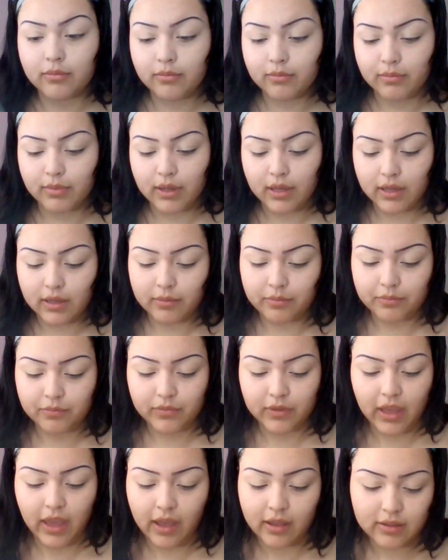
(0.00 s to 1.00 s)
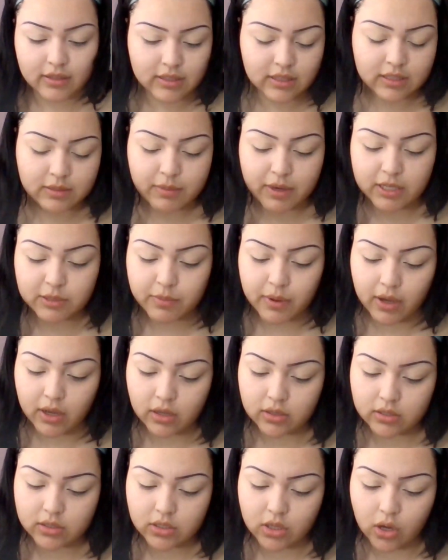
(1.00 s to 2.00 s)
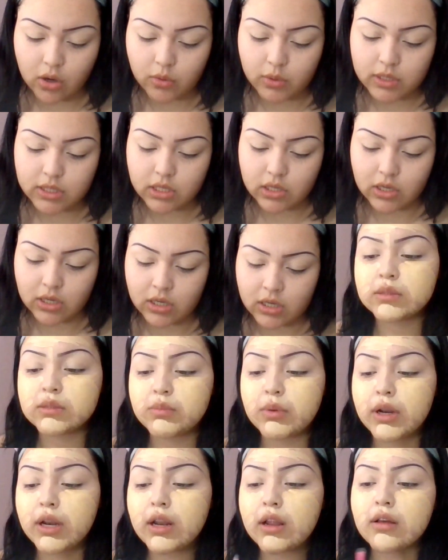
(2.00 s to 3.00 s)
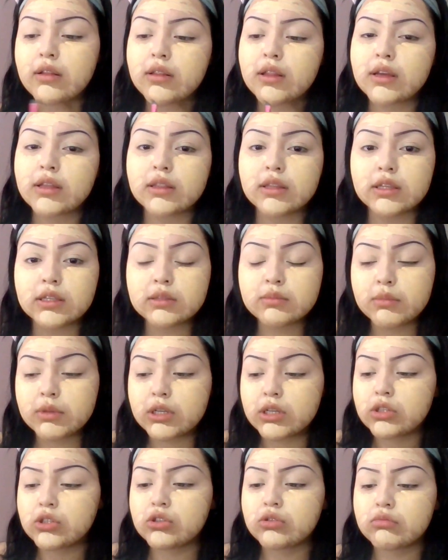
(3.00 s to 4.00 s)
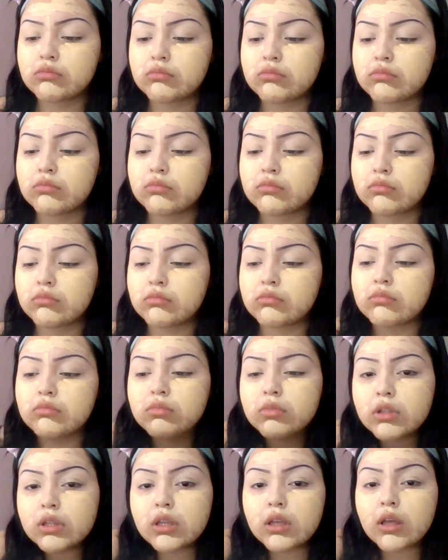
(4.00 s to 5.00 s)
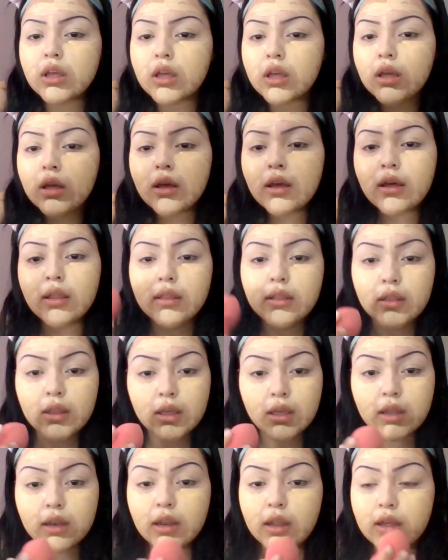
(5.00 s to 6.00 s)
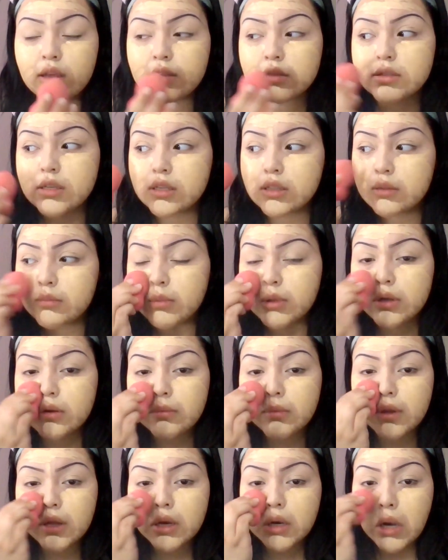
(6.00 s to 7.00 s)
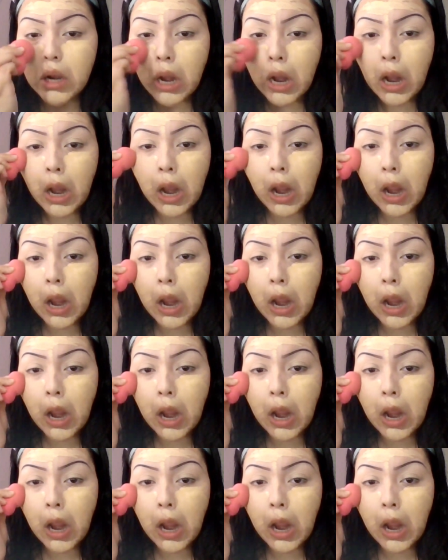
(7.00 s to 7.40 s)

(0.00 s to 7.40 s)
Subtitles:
but yeah, it's the Smashbox Always On. Spread it out like this much, and then I take the beauty blender